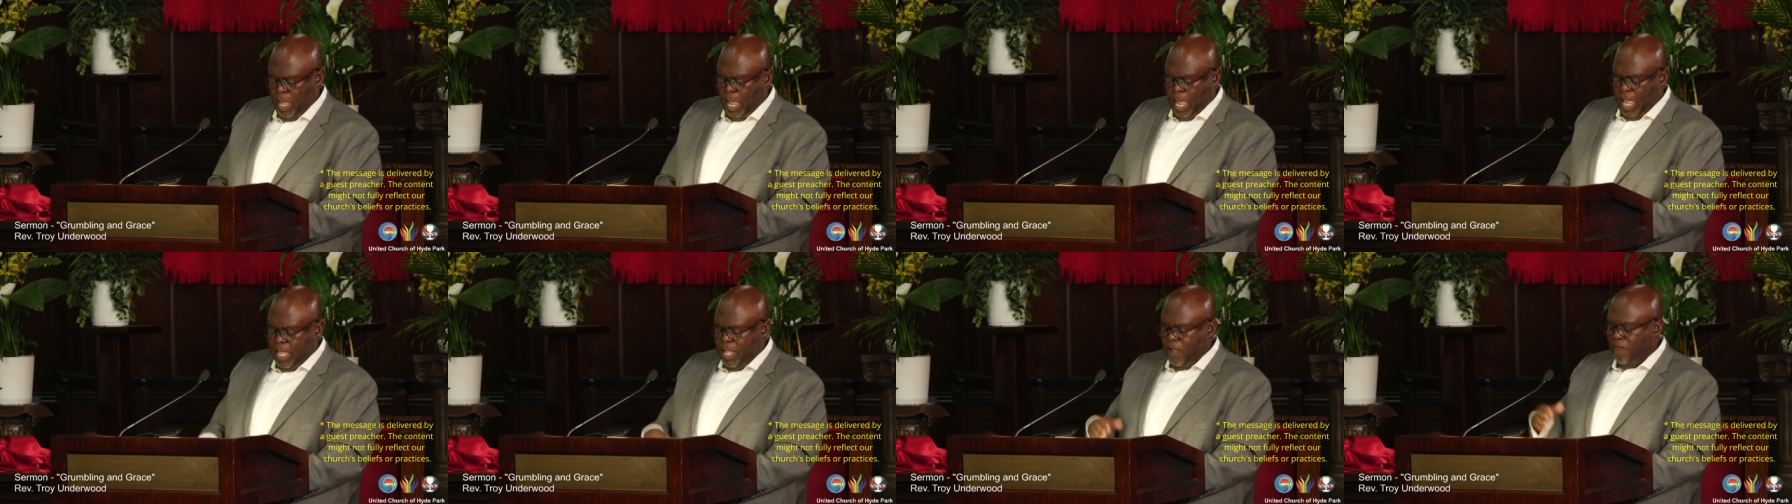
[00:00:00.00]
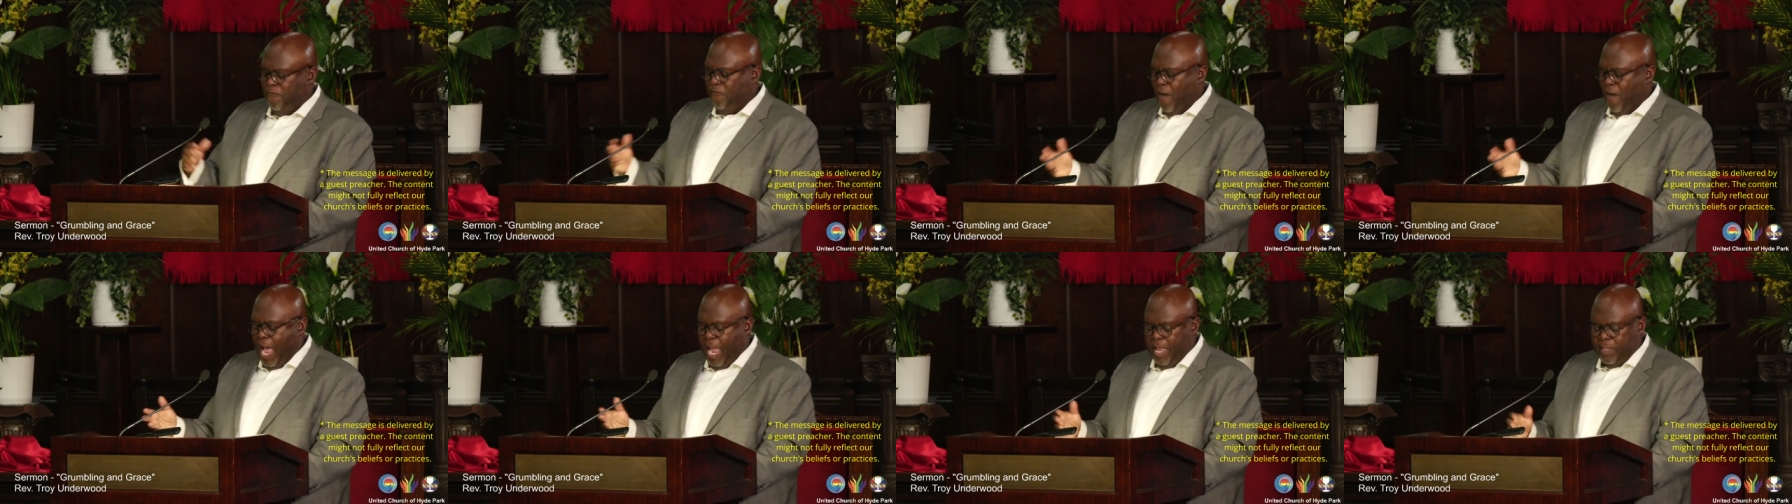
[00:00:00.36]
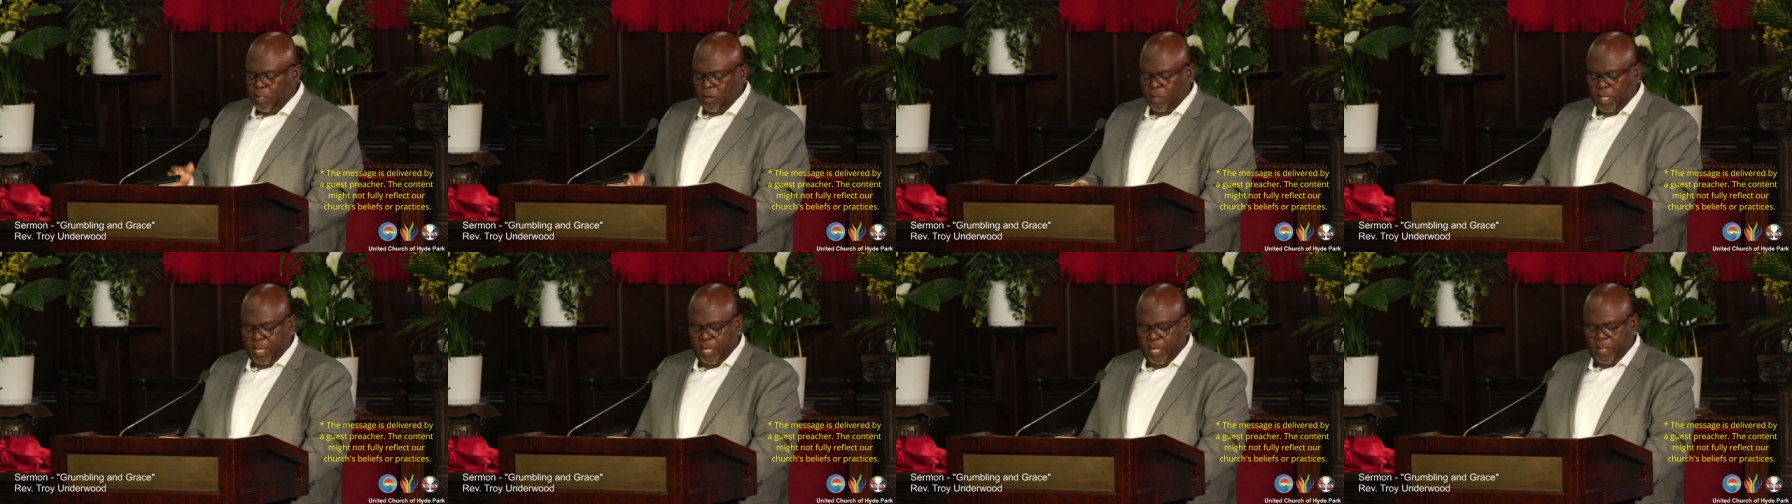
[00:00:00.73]
And then
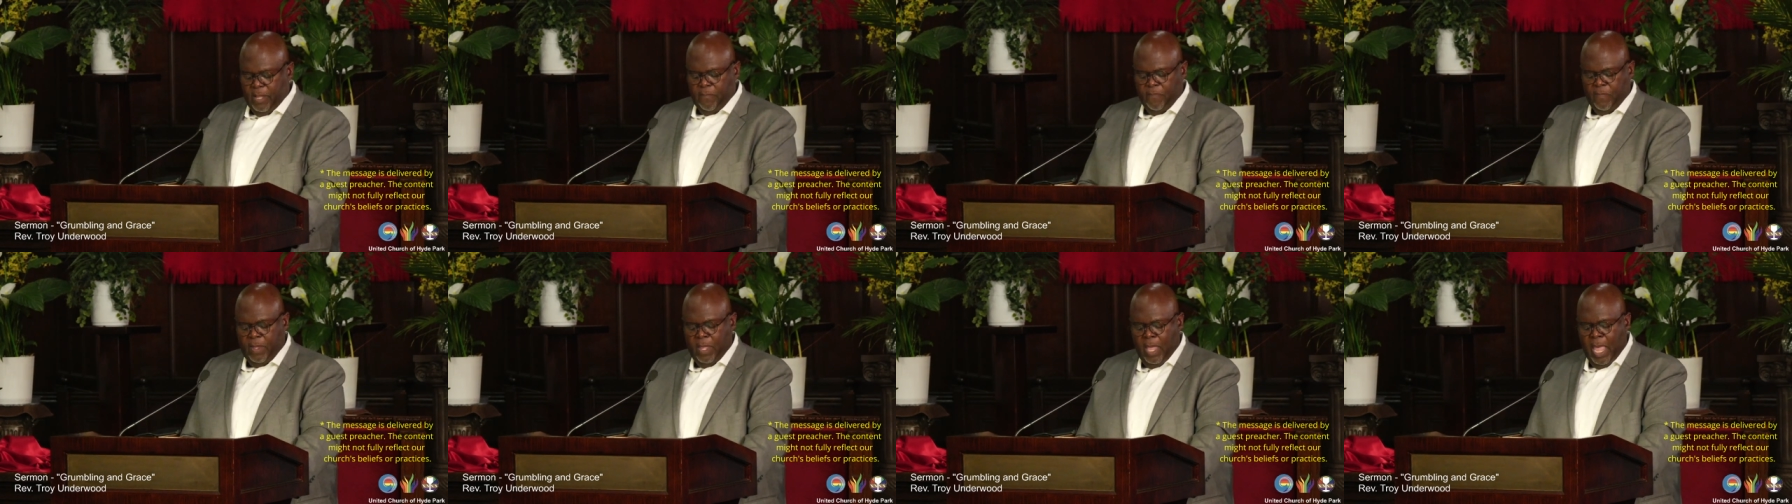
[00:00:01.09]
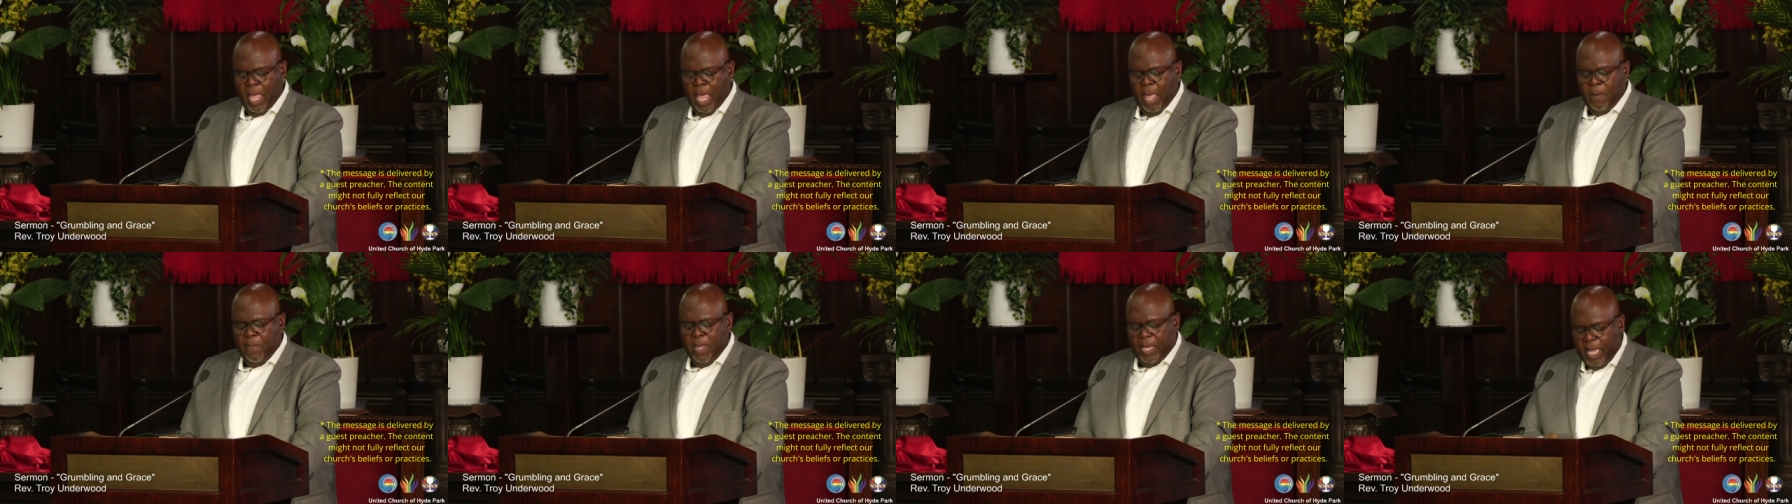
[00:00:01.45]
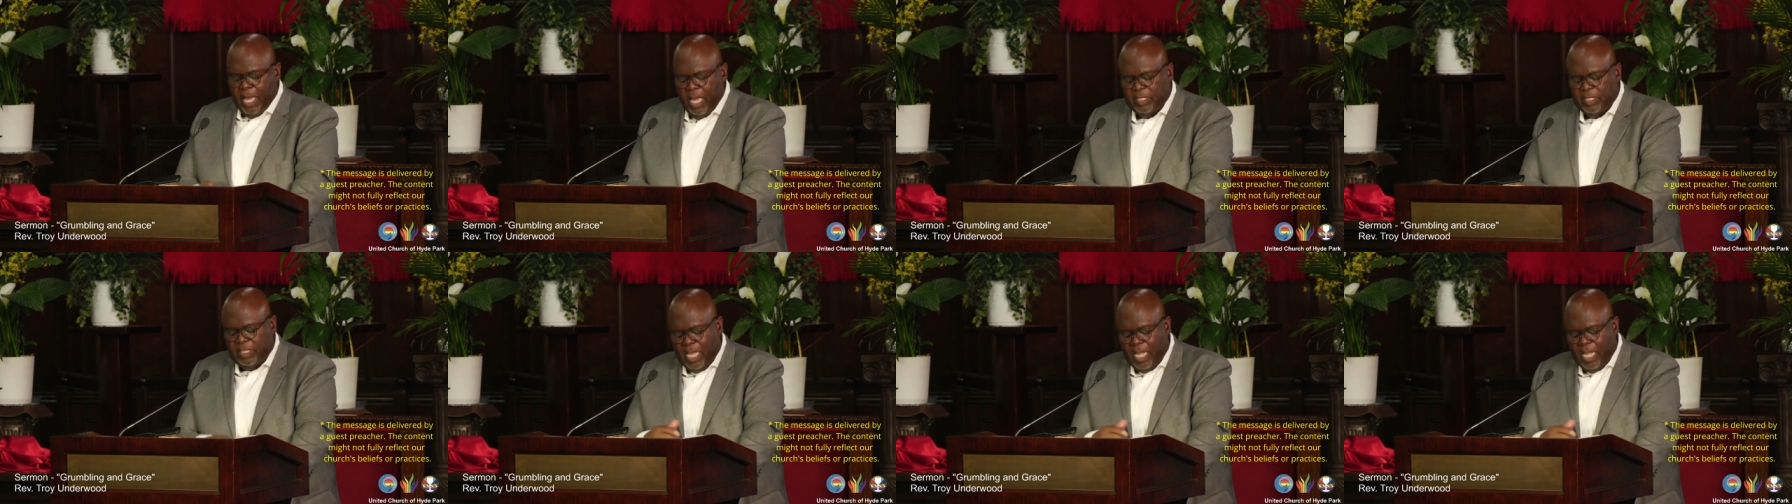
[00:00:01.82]
finally, because